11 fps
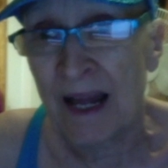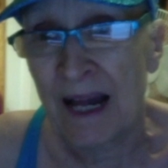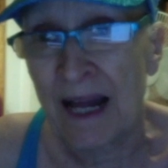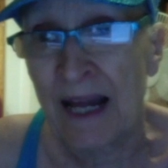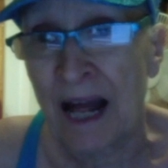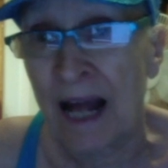
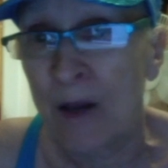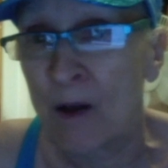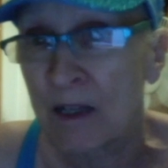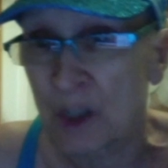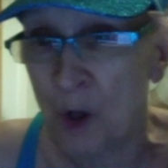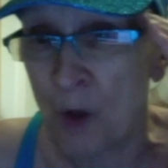And I
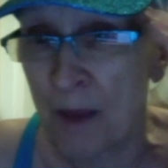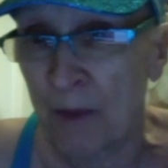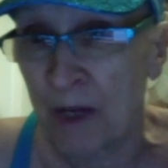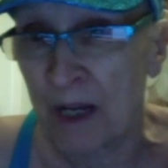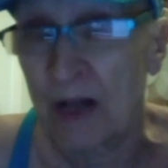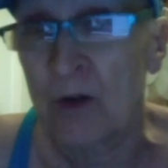lost all
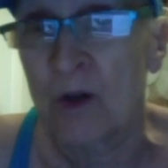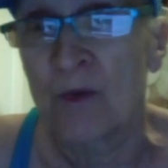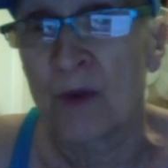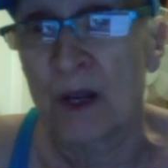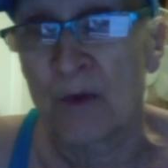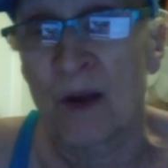memory, and I
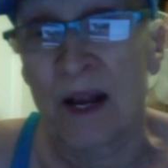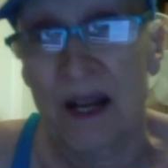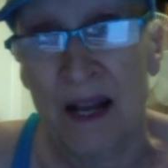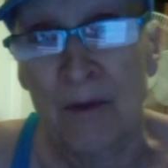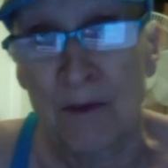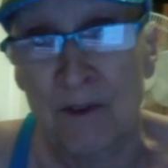couldn't read and write,
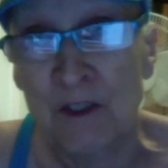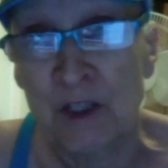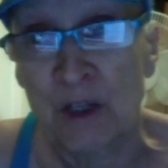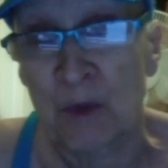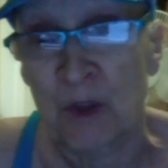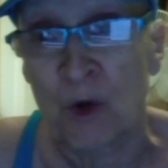and I reversed
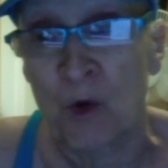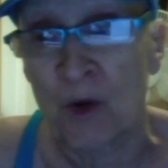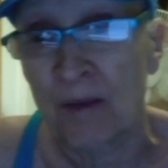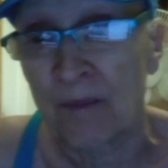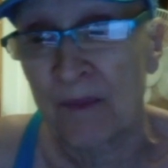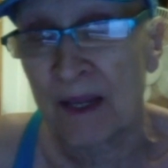it with
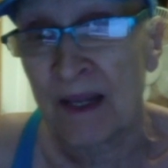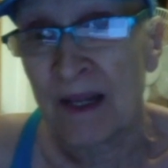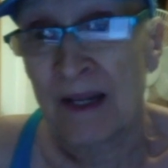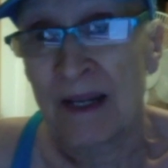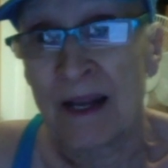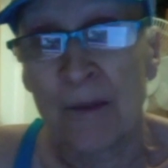OKRA.
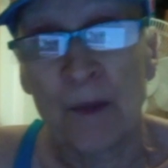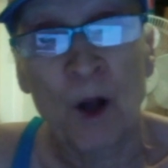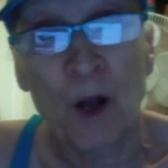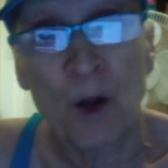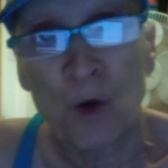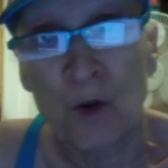Now, I've been
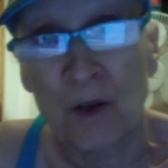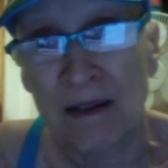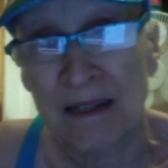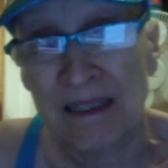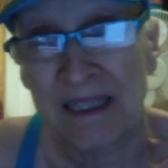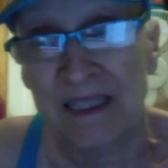on OKRA
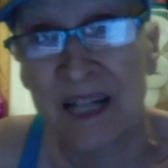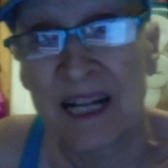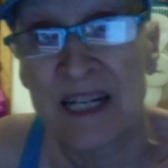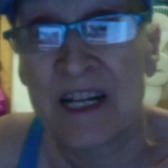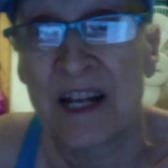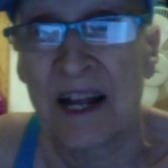since
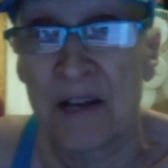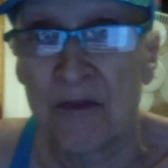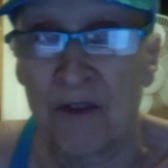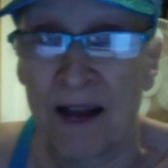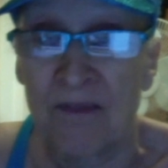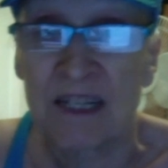
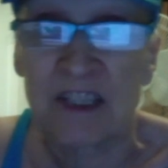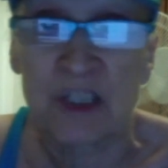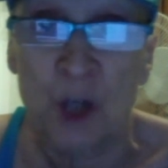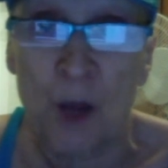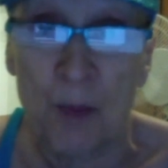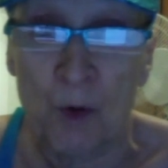1995 and it
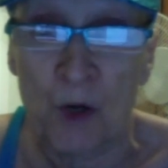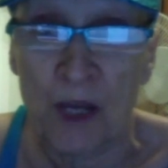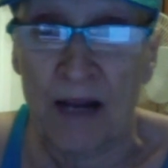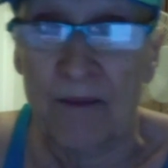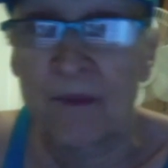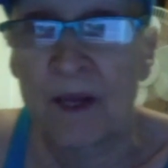stopped
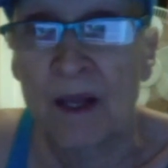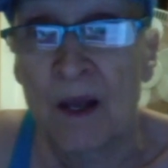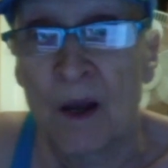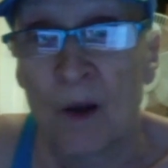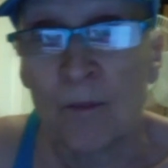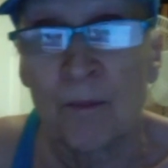working.
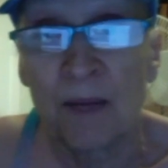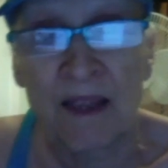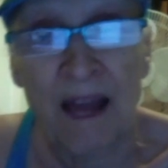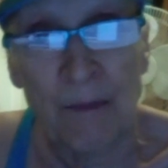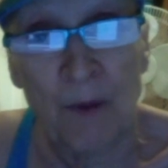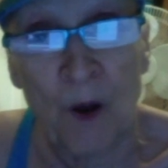But
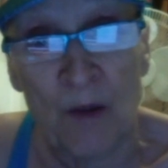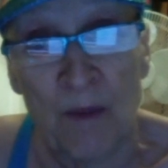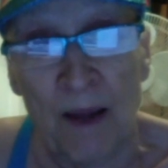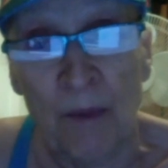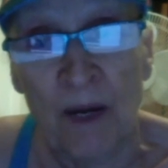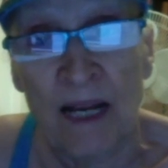that part of
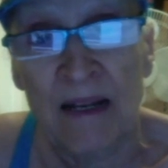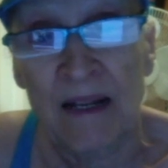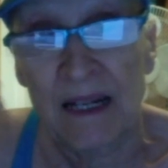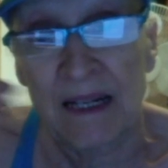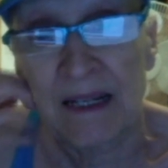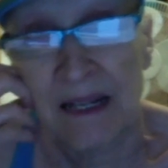my brain
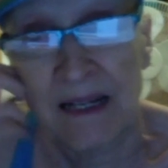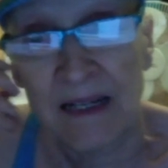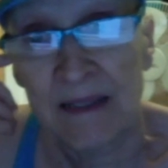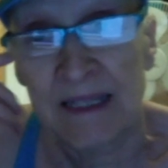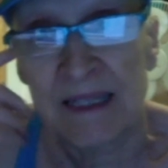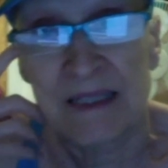
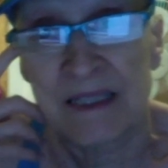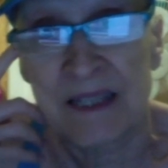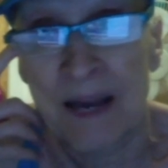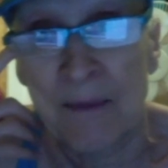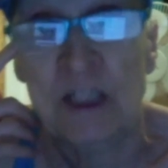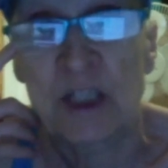isn't
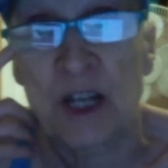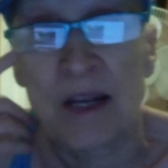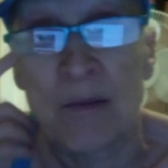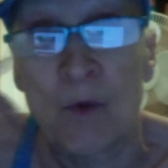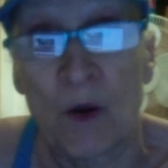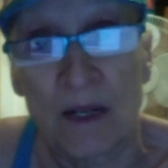damaged
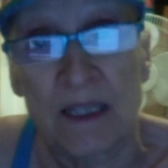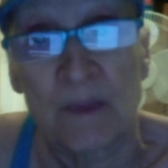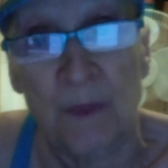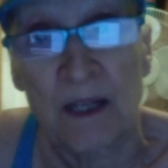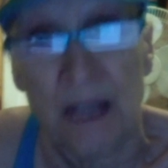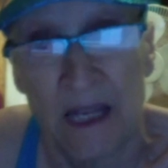anymore. It's
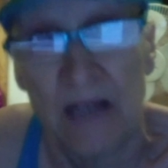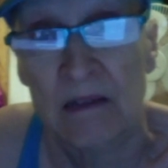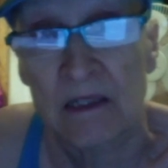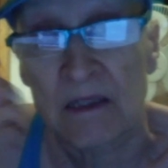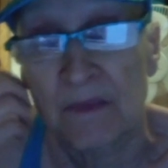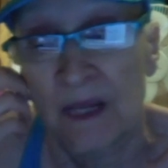been
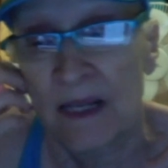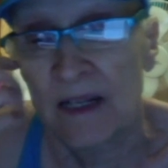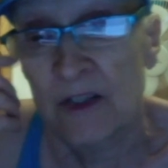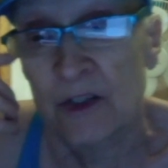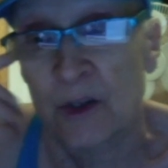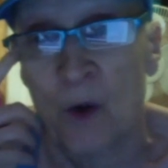healed.
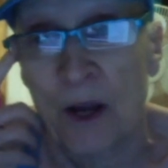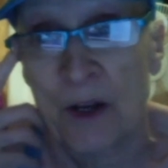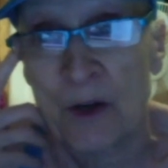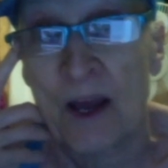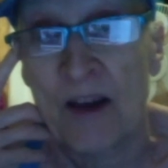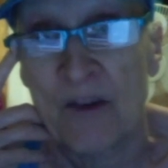So I
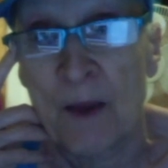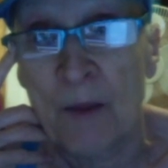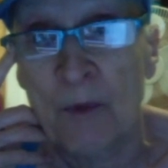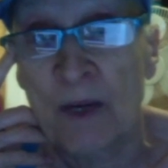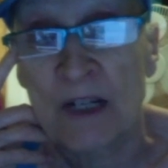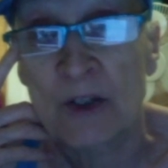do have
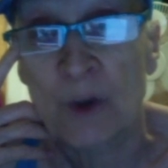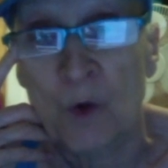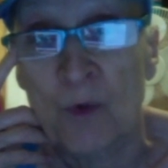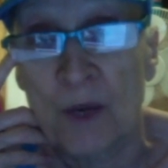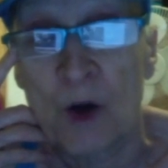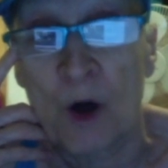memory and
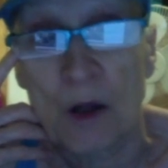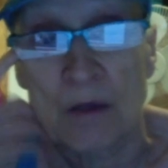total recall.